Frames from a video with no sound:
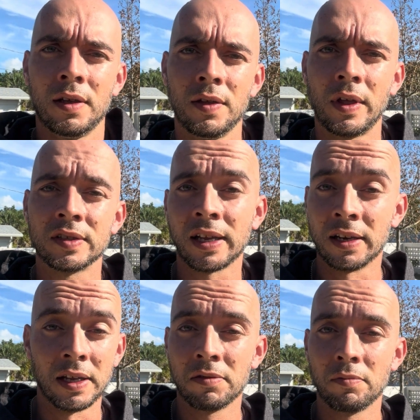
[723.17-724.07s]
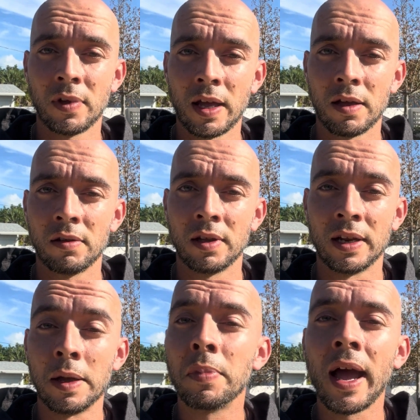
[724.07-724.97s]
that's like an
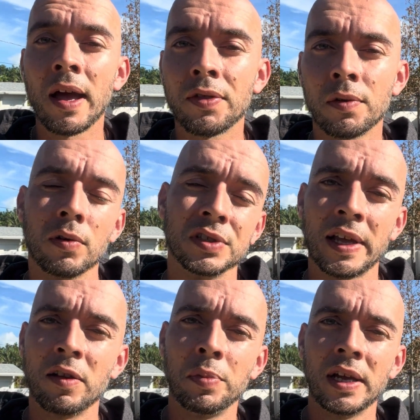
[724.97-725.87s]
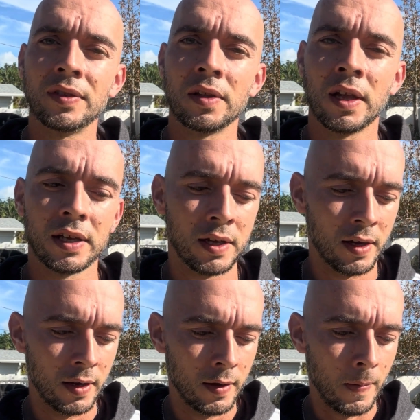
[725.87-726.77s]
empath or a state of being that like
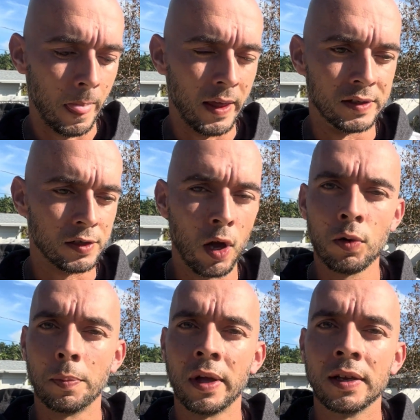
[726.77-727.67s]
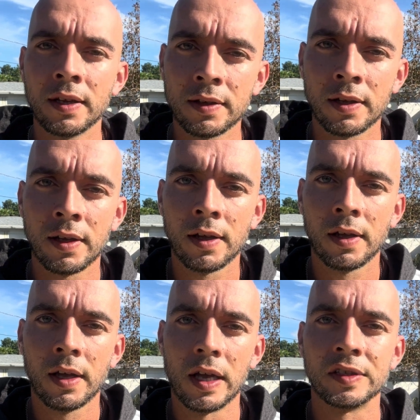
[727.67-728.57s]
is codependent,
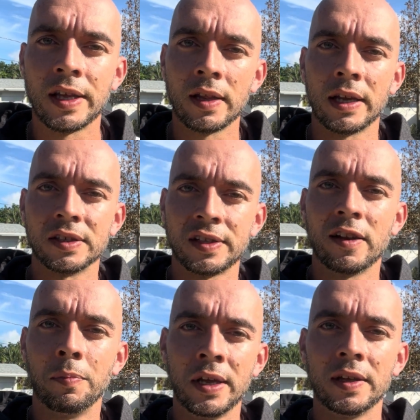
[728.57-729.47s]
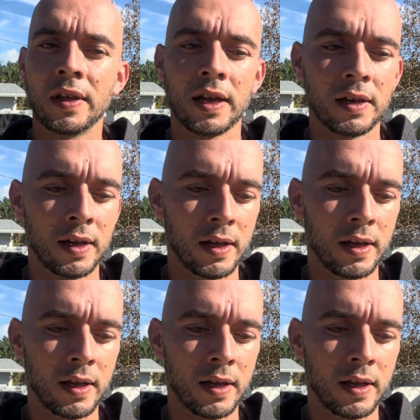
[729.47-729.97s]
a state of being that